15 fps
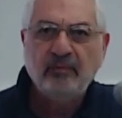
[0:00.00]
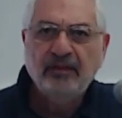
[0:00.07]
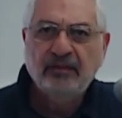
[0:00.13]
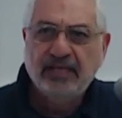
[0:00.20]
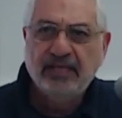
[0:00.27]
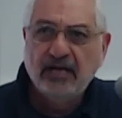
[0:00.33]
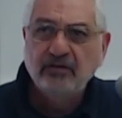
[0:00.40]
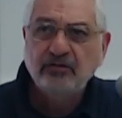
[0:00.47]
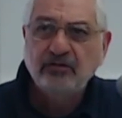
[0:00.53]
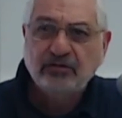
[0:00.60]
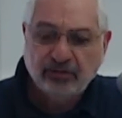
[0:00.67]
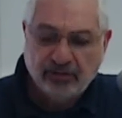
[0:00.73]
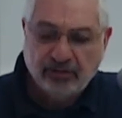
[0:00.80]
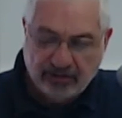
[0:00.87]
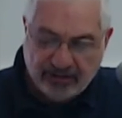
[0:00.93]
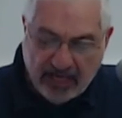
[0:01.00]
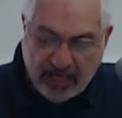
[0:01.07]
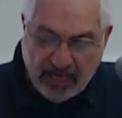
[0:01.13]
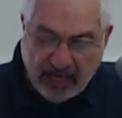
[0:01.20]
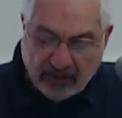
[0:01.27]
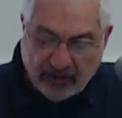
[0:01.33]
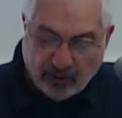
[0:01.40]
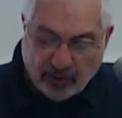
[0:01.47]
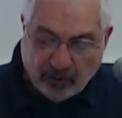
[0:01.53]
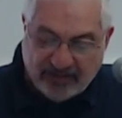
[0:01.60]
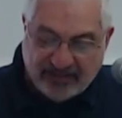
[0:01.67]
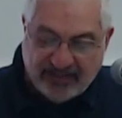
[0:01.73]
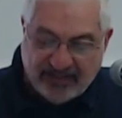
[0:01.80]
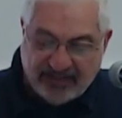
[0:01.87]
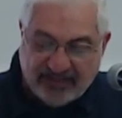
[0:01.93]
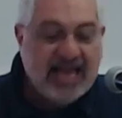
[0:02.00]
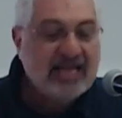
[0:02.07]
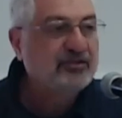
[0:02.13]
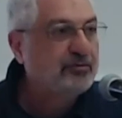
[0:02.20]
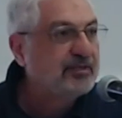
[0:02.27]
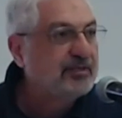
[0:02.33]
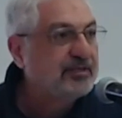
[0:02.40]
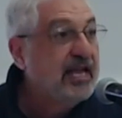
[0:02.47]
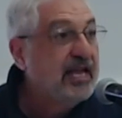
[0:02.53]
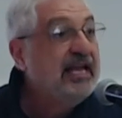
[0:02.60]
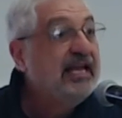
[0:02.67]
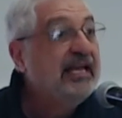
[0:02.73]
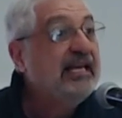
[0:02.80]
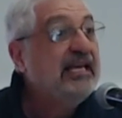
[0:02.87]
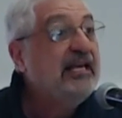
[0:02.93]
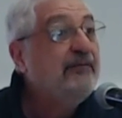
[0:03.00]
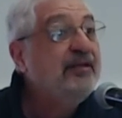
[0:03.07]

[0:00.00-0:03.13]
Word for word: the Young Turks took this disastrous, even